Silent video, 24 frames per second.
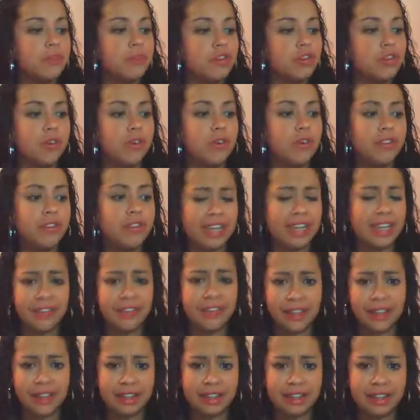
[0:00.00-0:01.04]
So
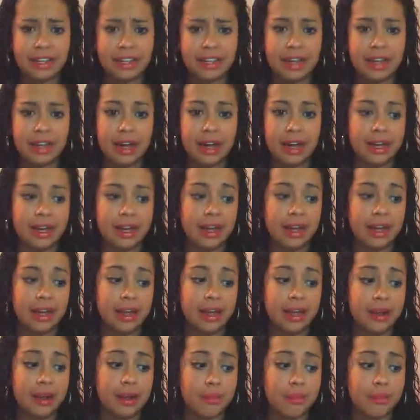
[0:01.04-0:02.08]
definitely I
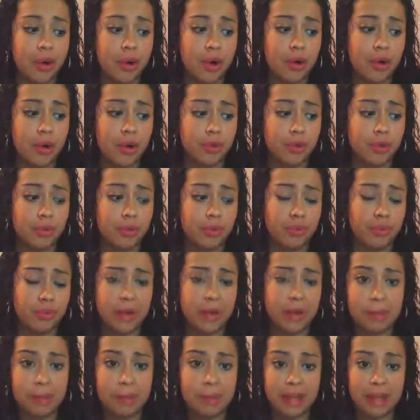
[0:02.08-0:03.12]
am
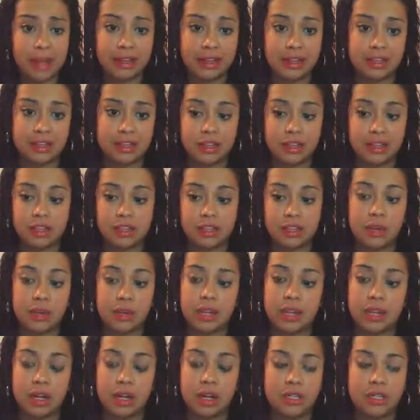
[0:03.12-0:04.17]
right back into this
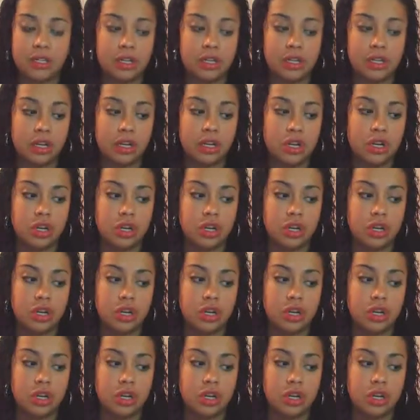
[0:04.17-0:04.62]
weight loss.